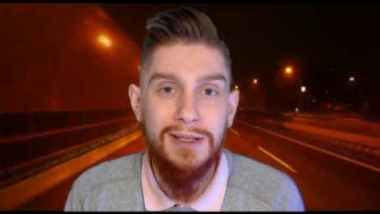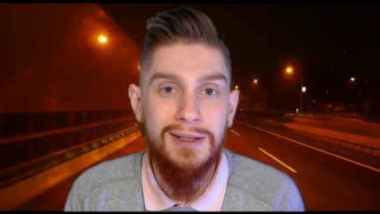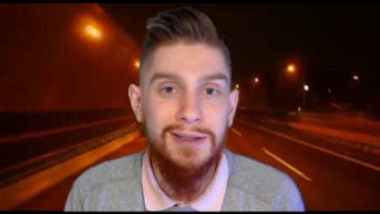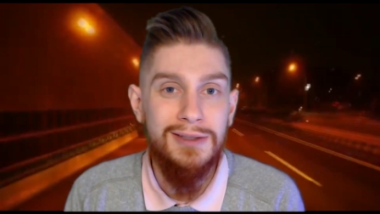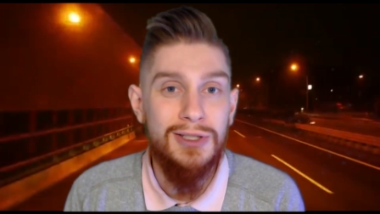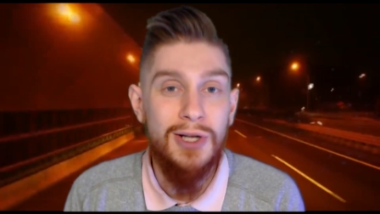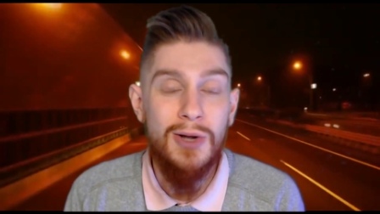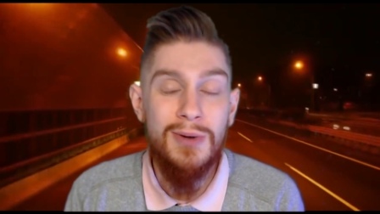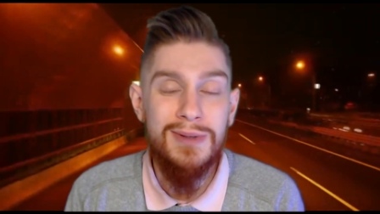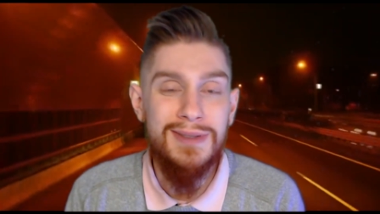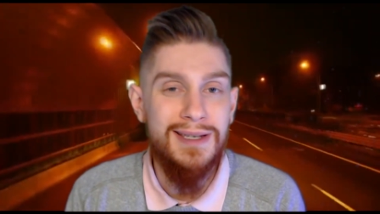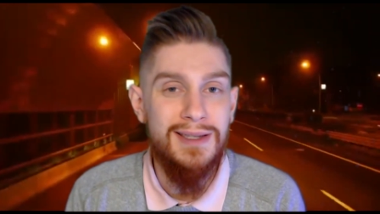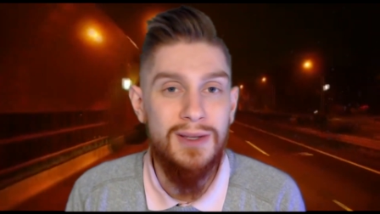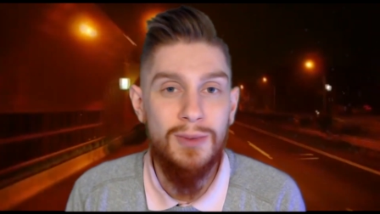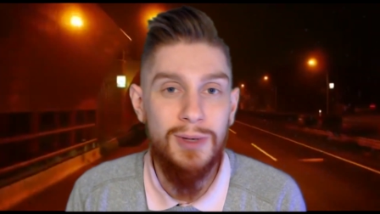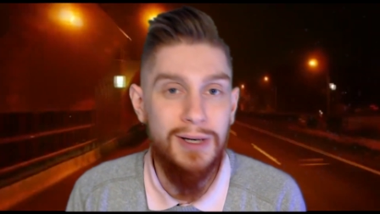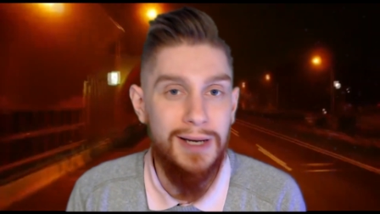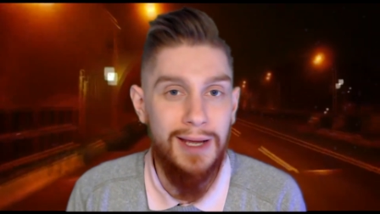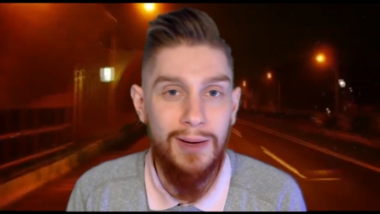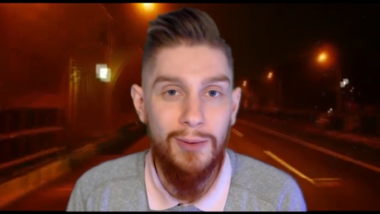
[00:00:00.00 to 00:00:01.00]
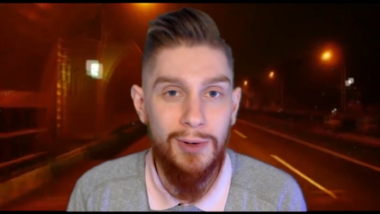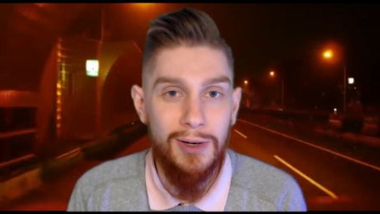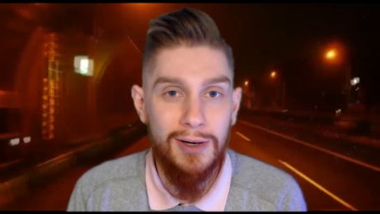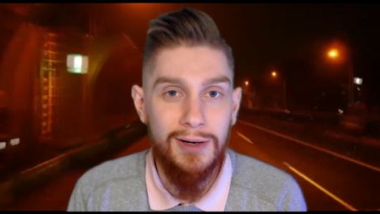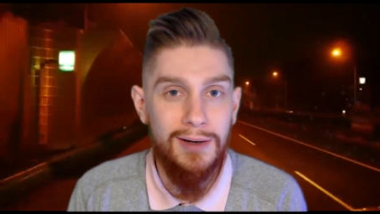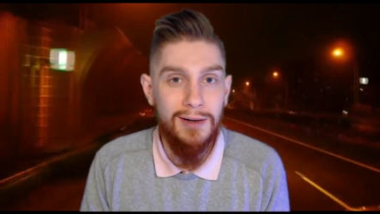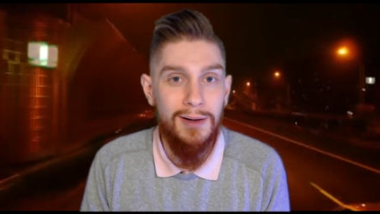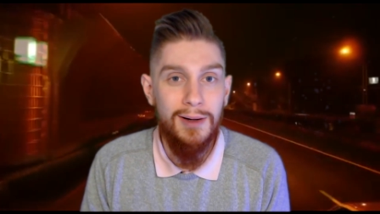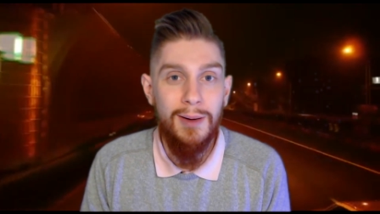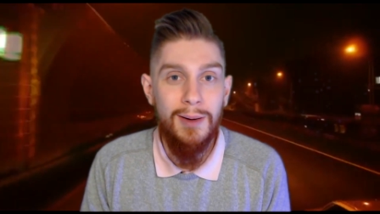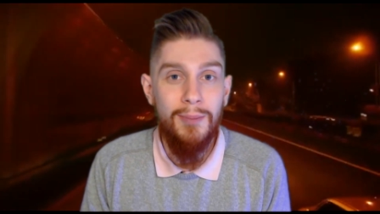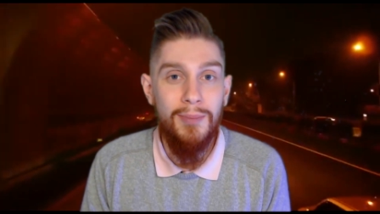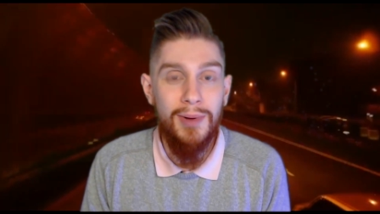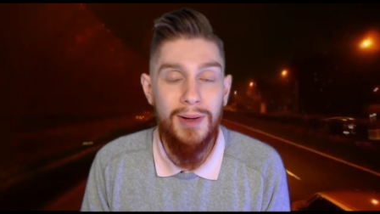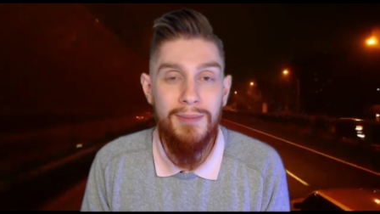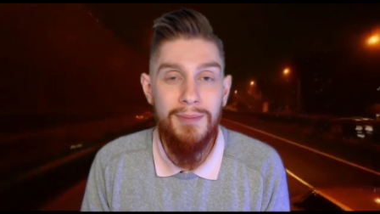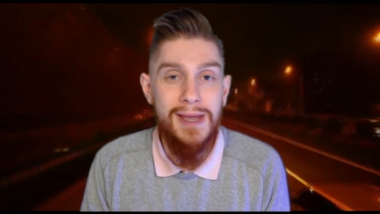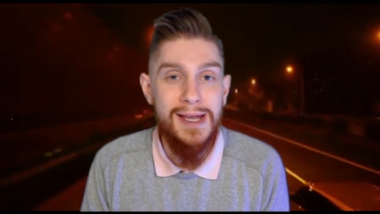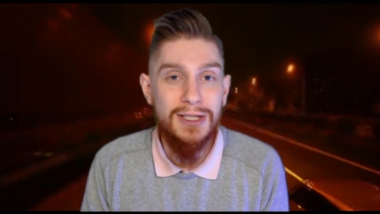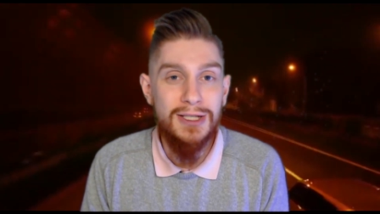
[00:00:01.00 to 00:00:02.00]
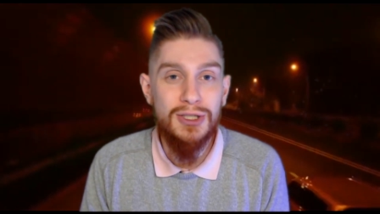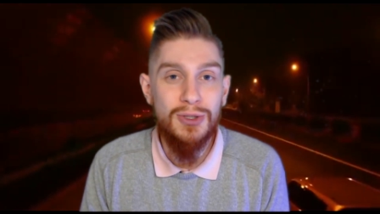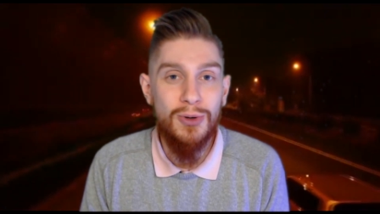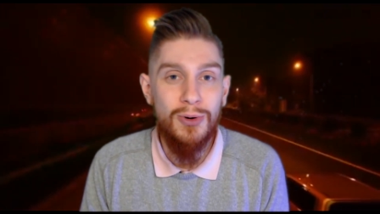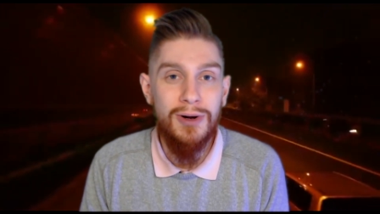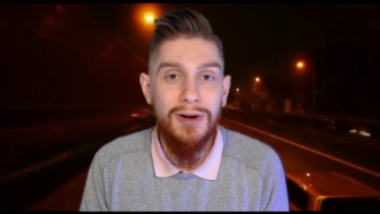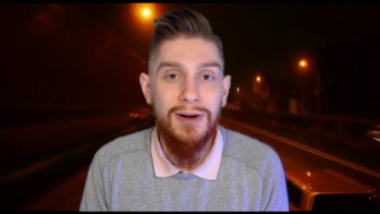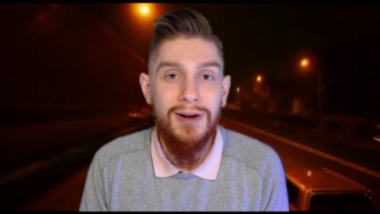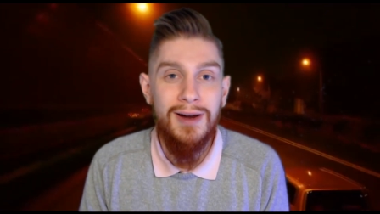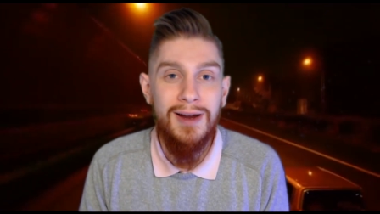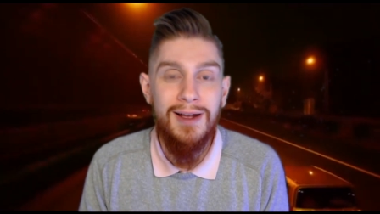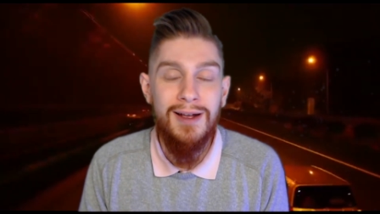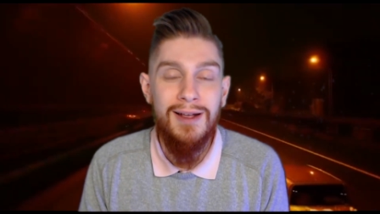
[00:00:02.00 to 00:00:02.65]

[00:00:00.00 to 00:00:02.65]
Don't say the word network, but make sure